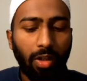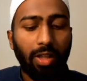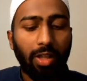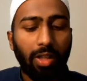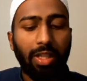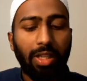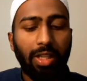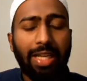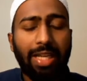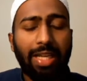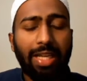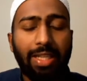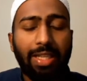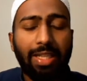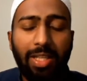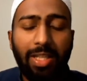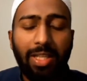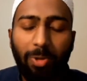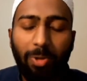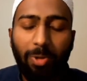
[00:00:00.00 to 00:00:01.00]
Like I
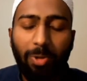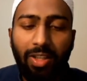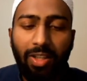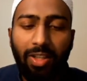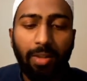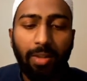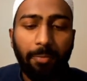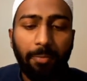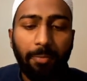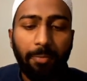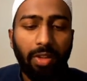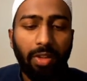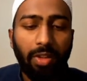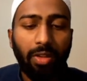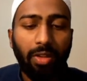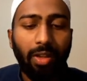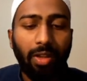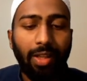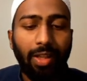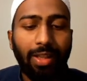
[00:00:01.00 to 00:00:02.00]
said already,
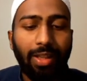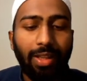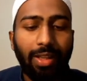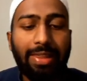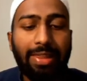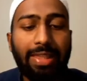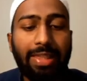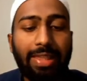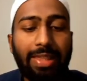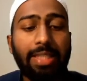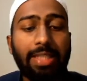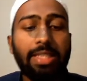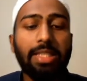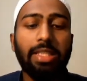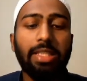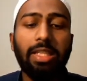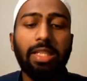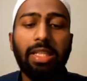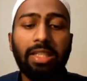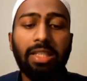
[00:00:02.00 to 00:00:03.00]
this
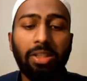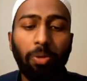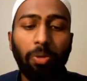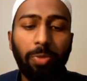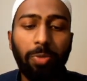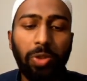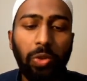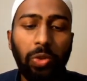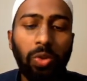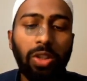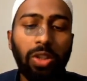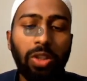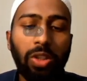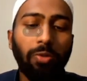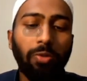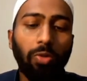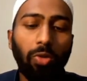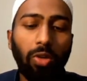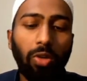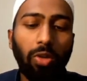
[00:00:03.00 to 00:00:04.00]
is an opportunity
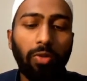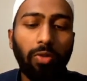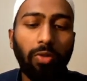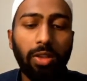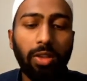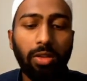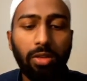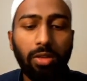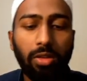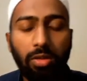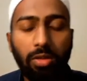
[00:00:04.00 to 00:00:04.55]
for all of us.